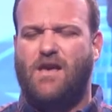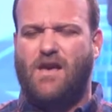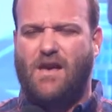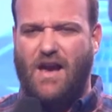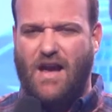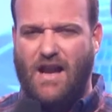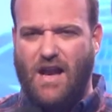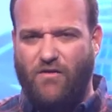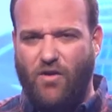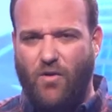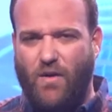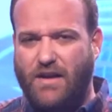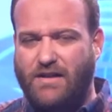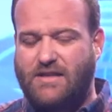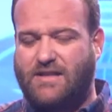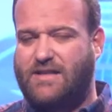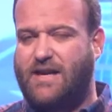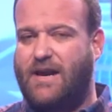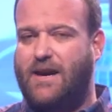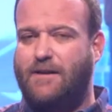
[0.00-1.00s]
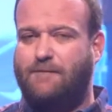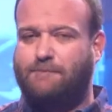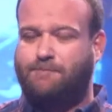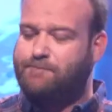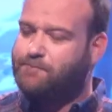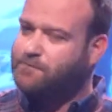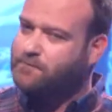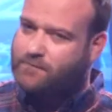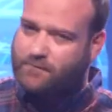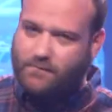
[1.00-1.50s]
And everyone said,
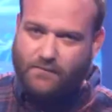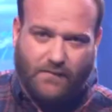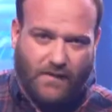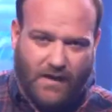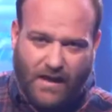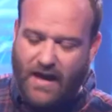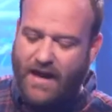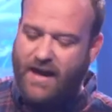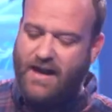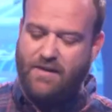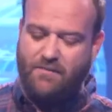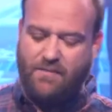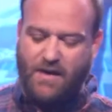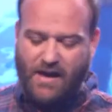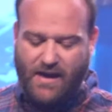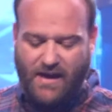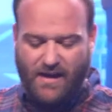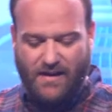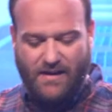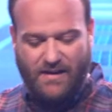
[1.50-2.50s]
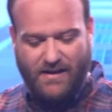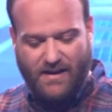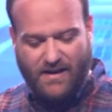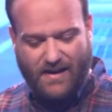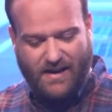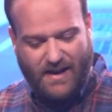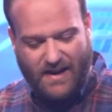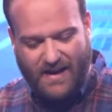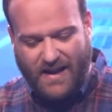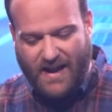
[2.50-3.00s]
Amen
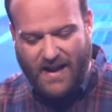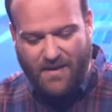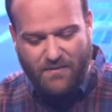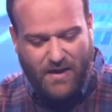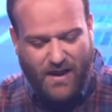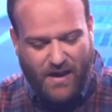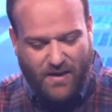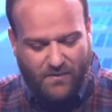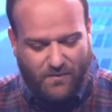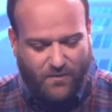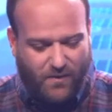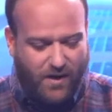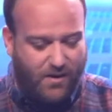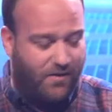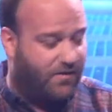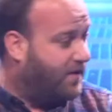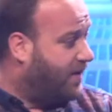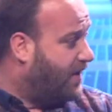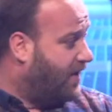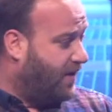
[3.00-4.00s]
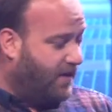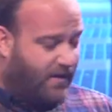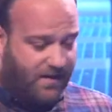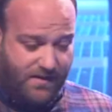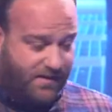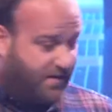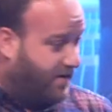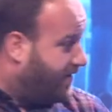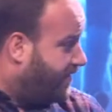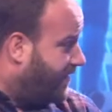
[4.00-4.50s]
and amen. Well,
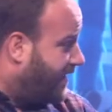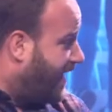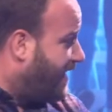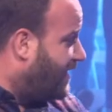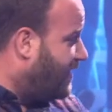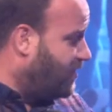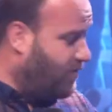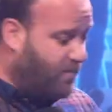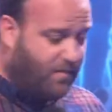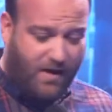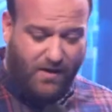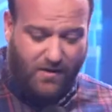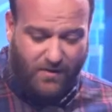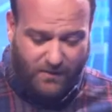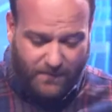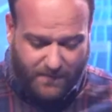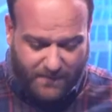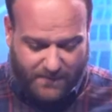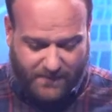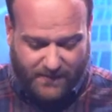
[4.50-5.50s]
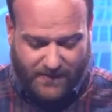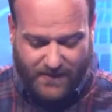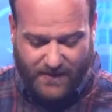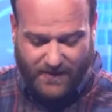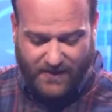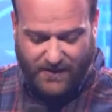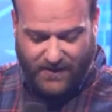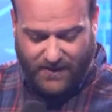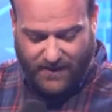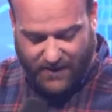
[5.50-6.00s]
thank you, Mel.
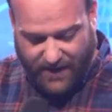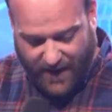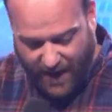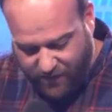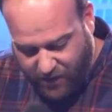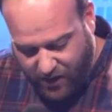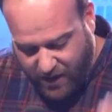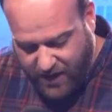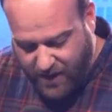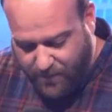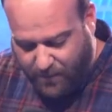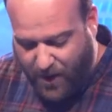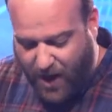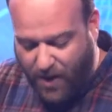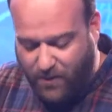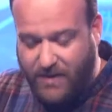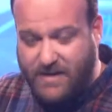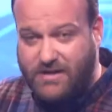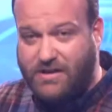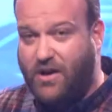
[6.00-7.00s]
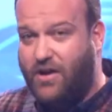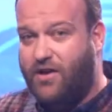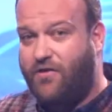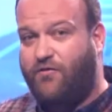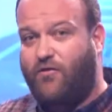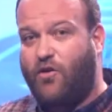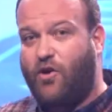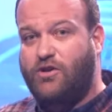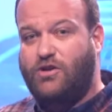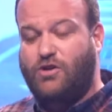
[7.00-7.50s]
Have you got your Bible? Let's go to
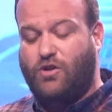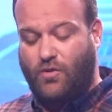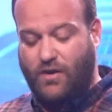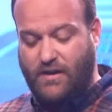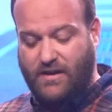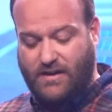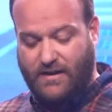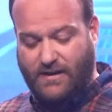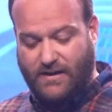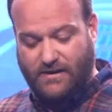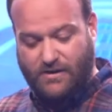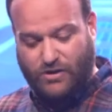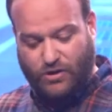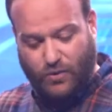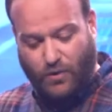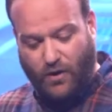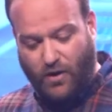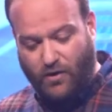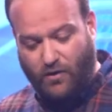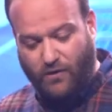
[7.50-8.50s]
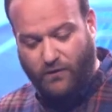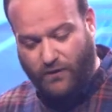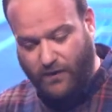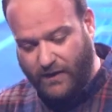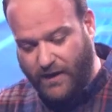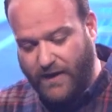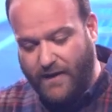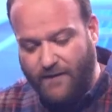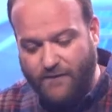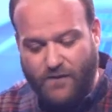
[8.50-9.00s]
1 Corinthians 12
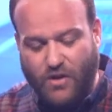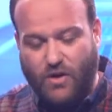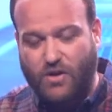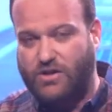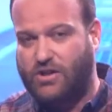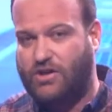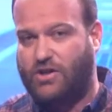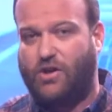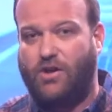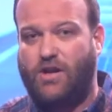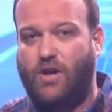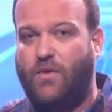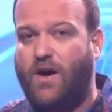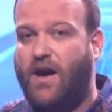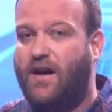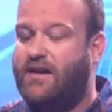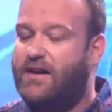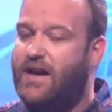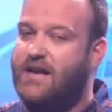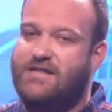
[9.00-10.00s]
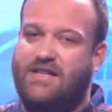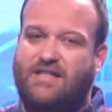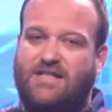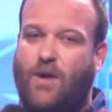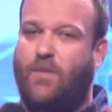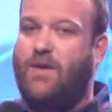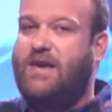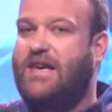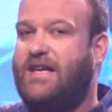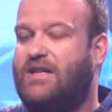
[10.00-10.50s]
verse 31. As I
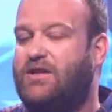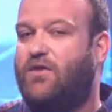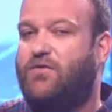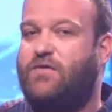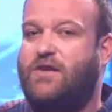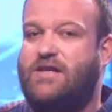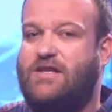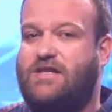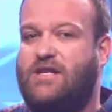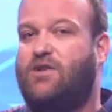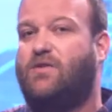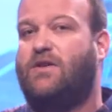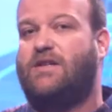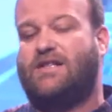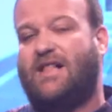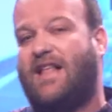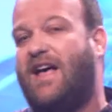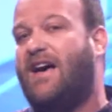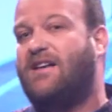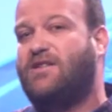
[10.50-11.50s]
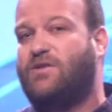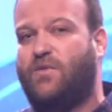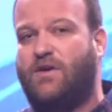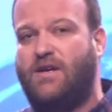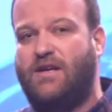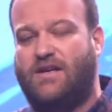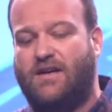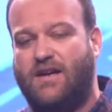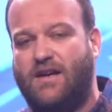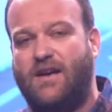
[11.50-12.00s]
said, we kicked off this series last
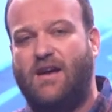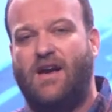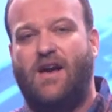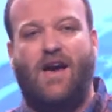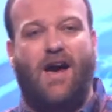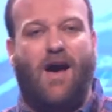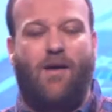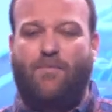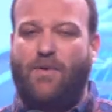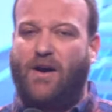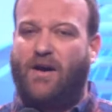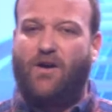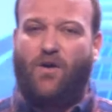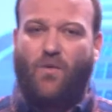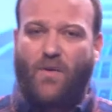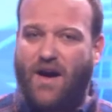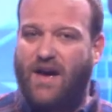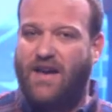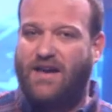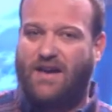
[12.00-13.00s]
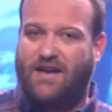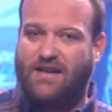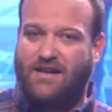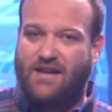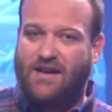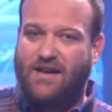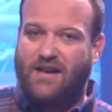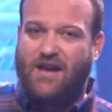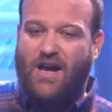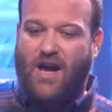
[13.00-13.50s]
week, A Better Way, and,
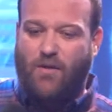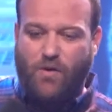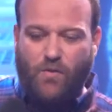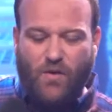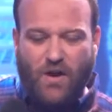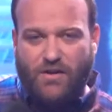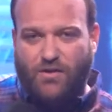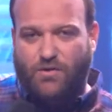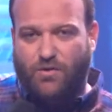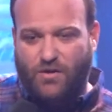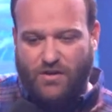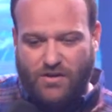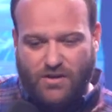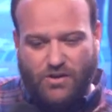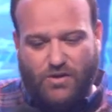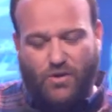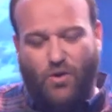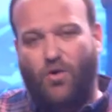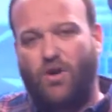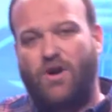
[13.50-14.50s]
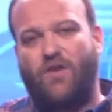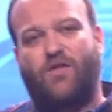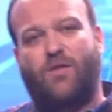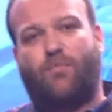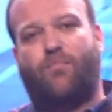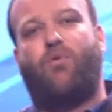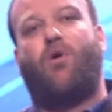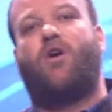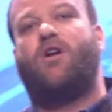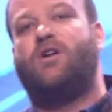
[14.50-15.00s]
and we went through the story of the
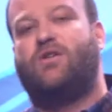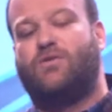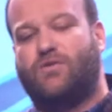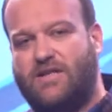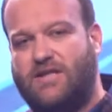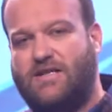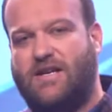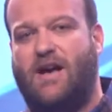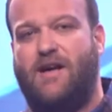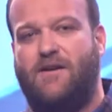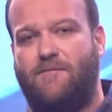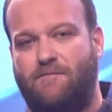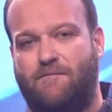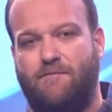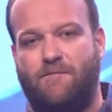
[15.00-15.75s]
prodigal son,